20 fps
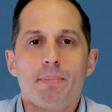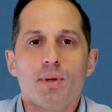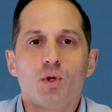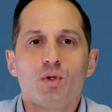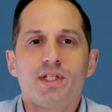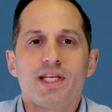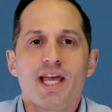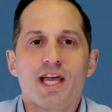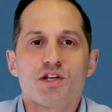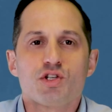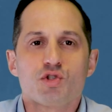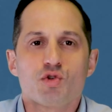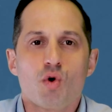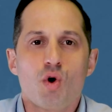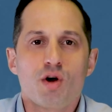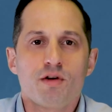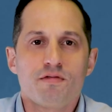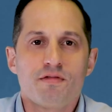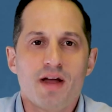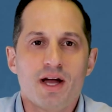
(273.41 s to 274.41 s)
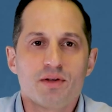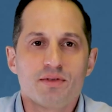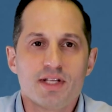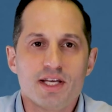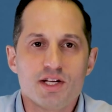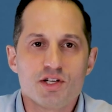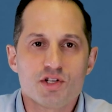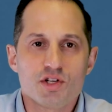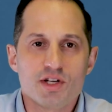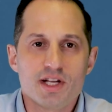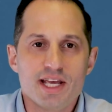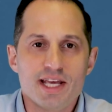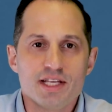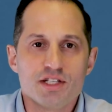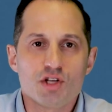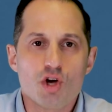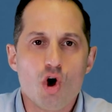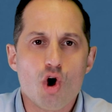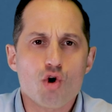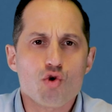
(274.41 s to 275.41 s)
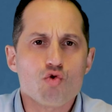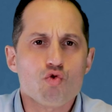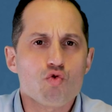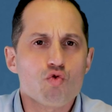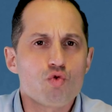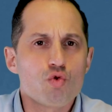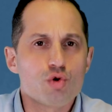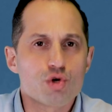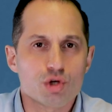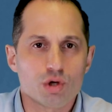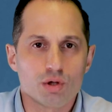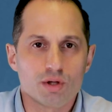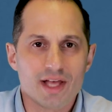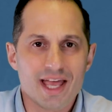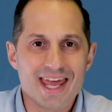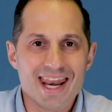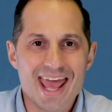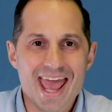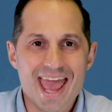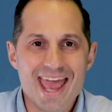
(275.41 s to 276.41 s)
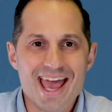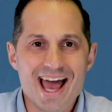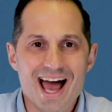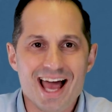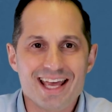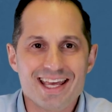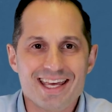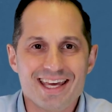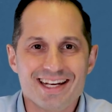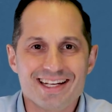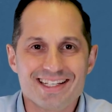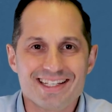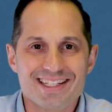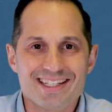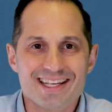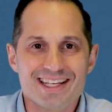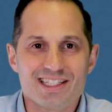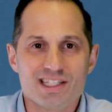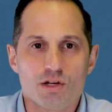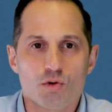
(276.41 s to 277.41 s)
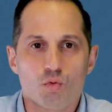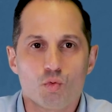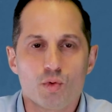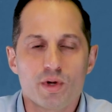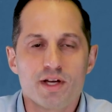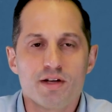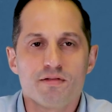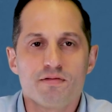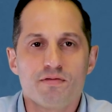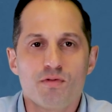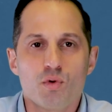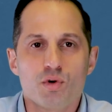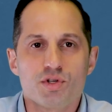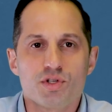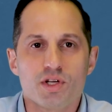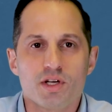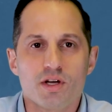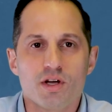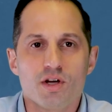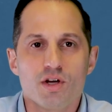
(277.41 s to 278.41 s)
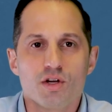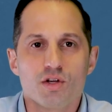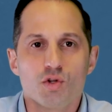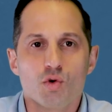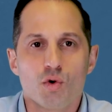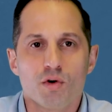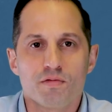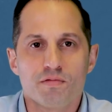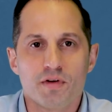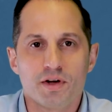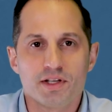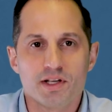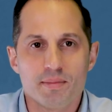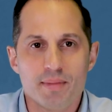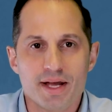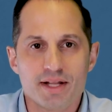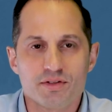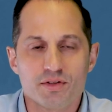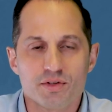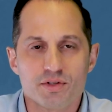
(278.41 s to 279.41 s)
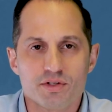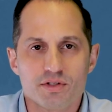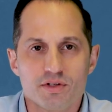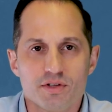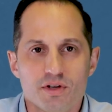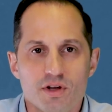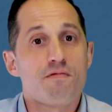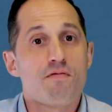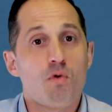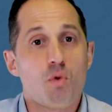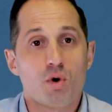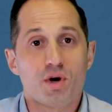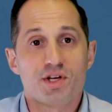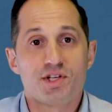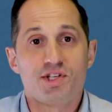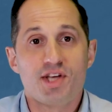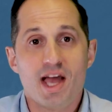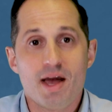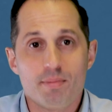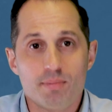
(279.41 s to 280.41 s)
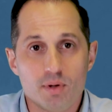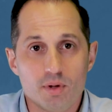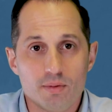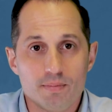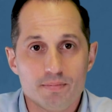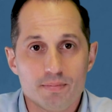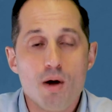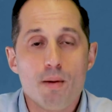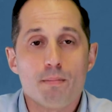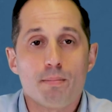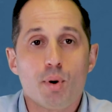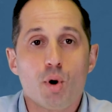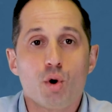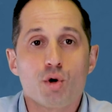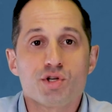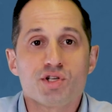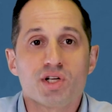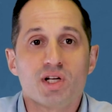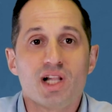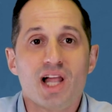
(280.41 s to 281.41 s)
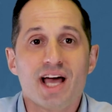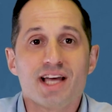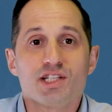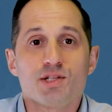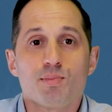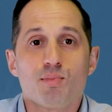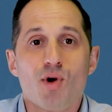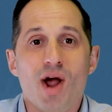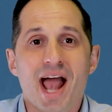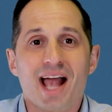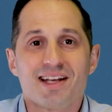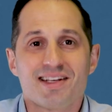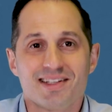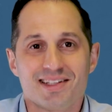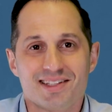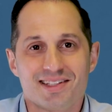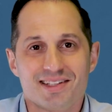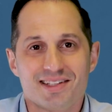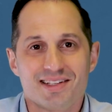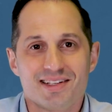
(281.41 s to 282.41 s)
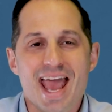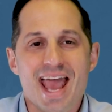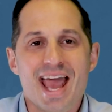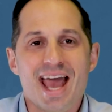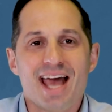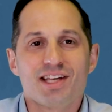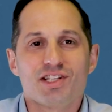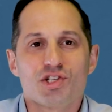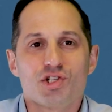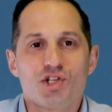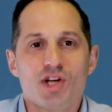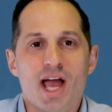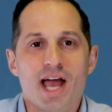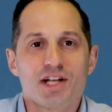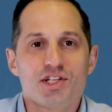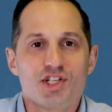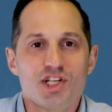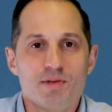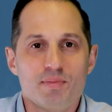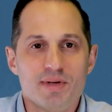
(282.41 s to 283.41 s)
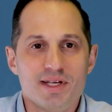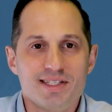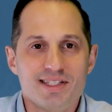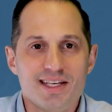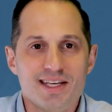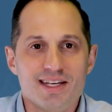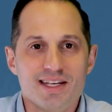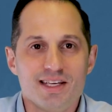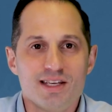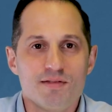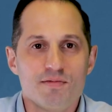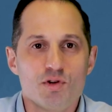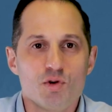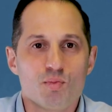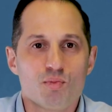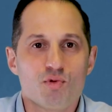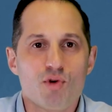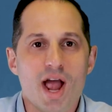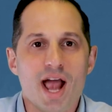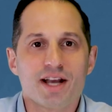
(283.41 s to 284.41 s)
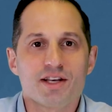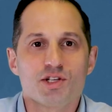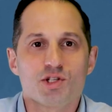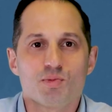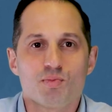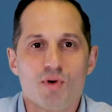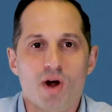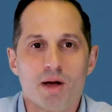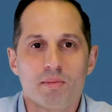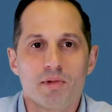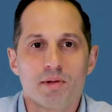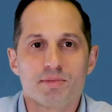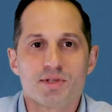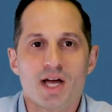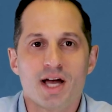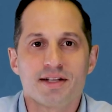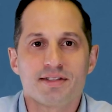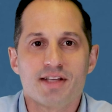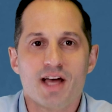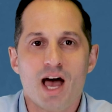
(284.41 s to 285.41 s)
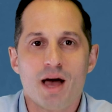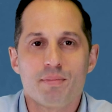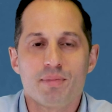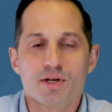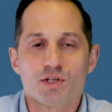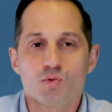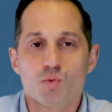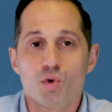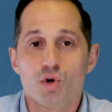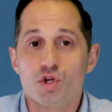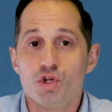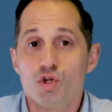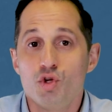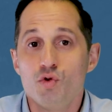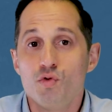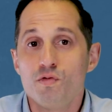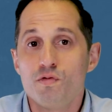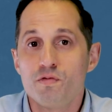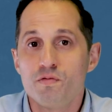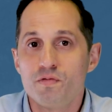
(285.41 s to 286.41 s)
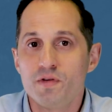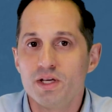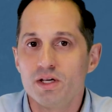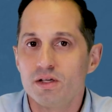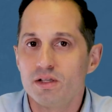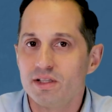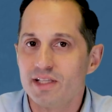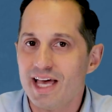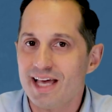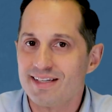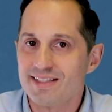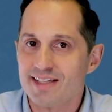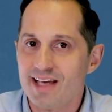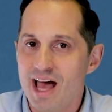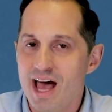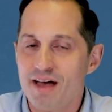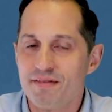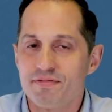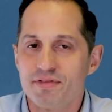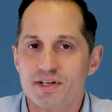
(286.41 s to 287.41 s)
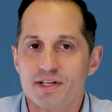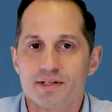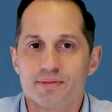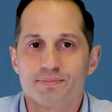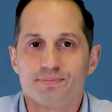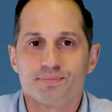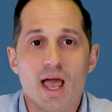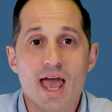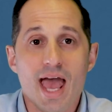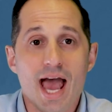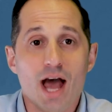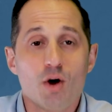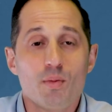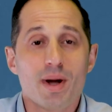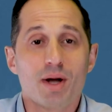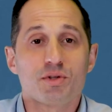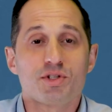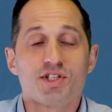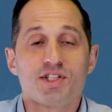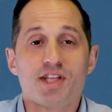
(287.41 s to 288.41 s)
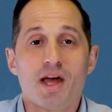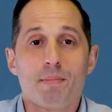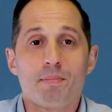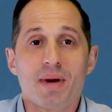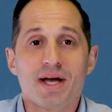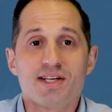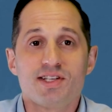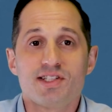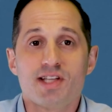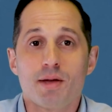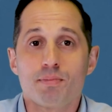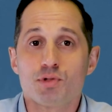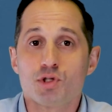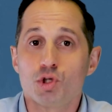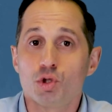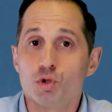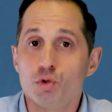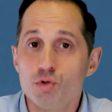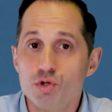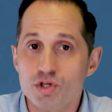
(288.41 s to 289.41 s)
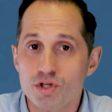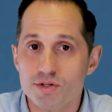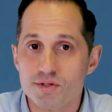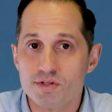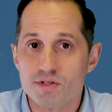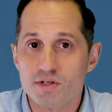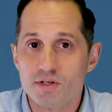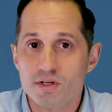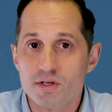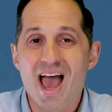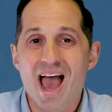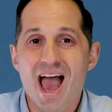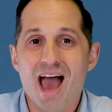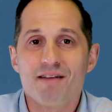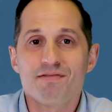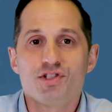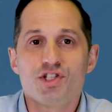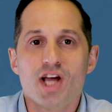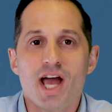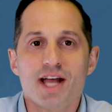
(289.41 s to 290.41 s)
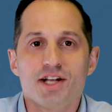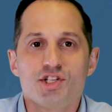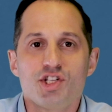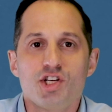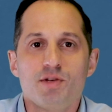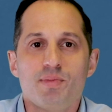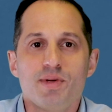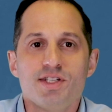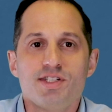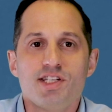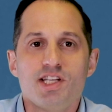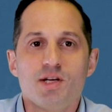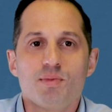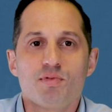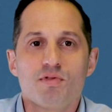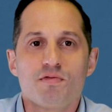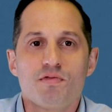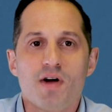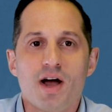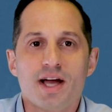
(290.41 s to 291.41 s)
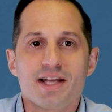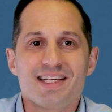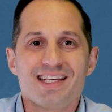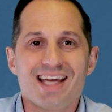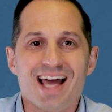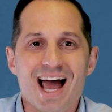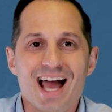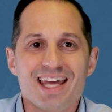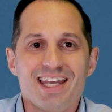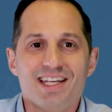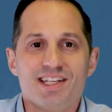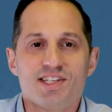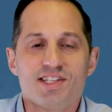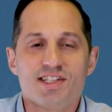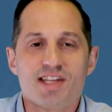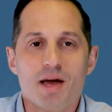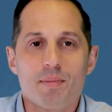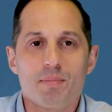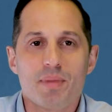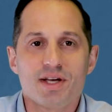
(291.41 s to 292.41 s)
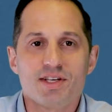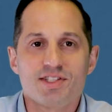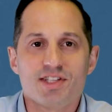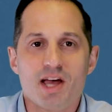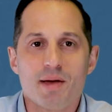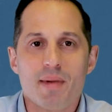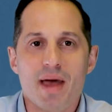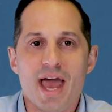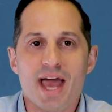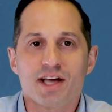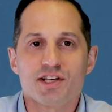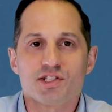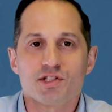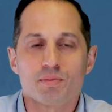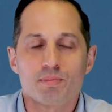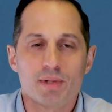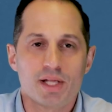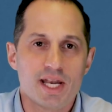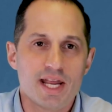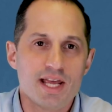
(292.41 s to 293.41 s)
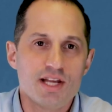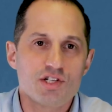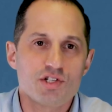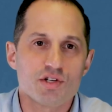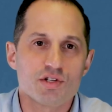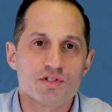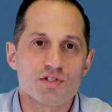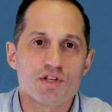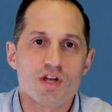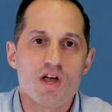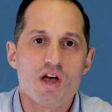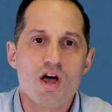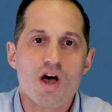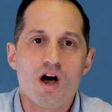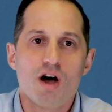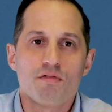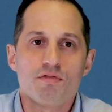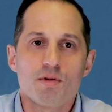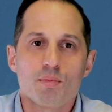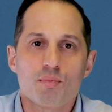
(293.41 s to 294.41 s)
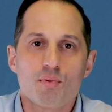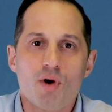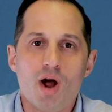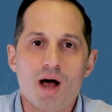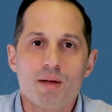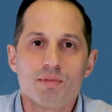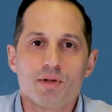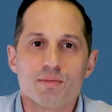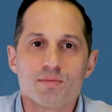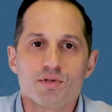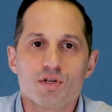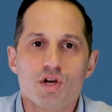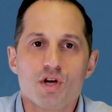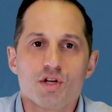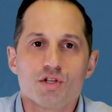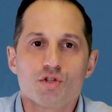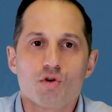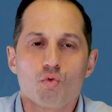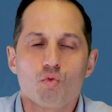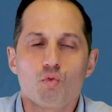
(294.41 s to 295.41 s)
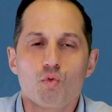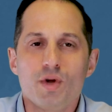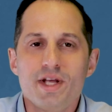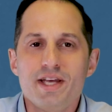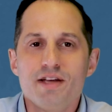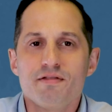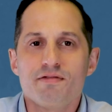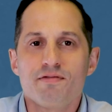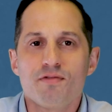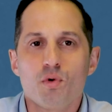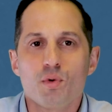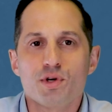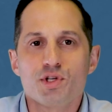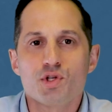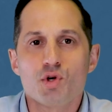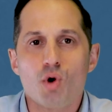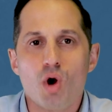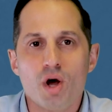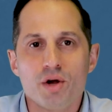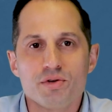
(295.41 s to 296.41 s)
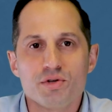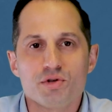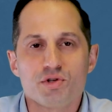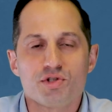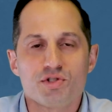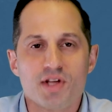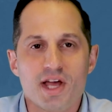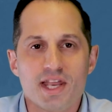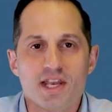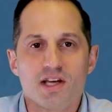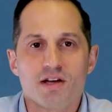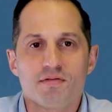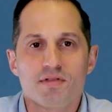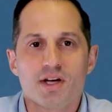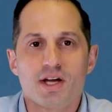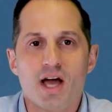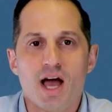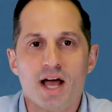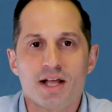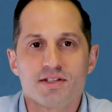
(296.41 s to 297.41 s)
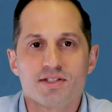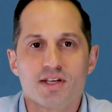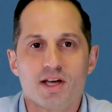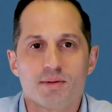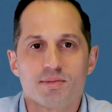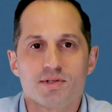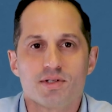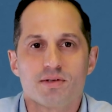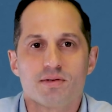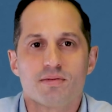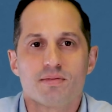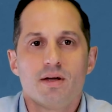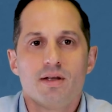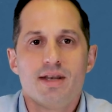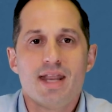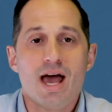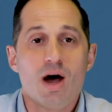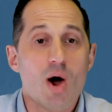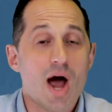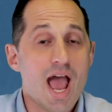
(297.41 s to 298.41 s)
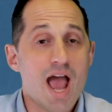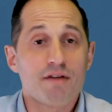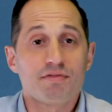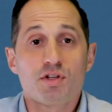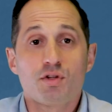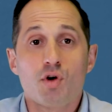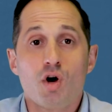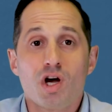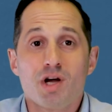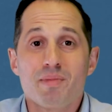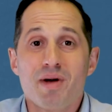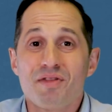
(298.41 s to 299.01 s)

Building a strong foundation is crucial, and AI can assist in reinforcing your fundamentals. For example, personalized practice. Ask ChatGPT to give you practice problems on topics where you feel less confident. How about step by step solutions? Have ChatGPT provide guided step by step explanations of the problems to reinforce your understanding of the concepts. Now, I have to talk